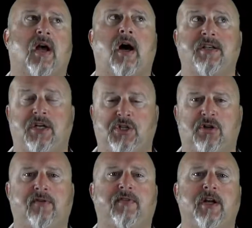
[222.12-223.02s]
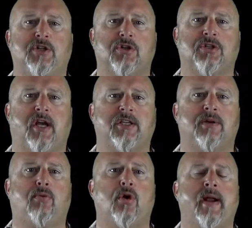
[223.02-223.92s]
additional features like
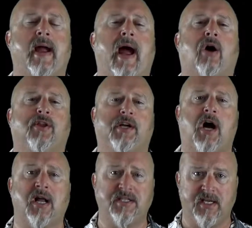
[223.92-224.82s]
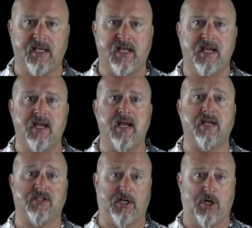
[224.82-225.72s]
supporting how the content key
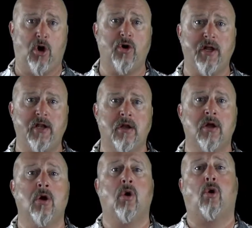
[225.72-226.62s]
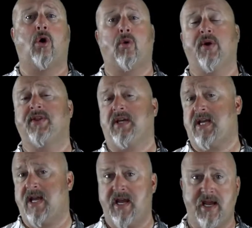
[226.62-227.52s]
is encoded or what the
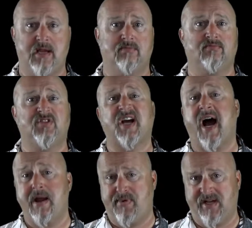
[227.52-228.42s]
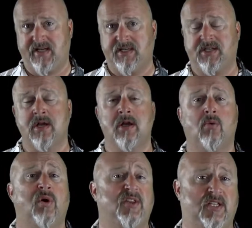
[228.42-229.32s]
key type is,
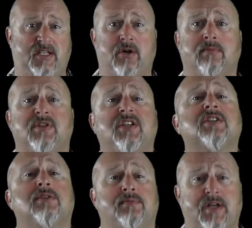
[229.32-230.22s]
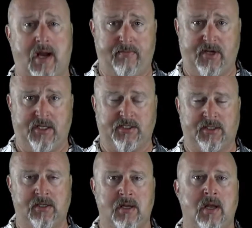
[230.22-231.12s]
what the DRM system type is.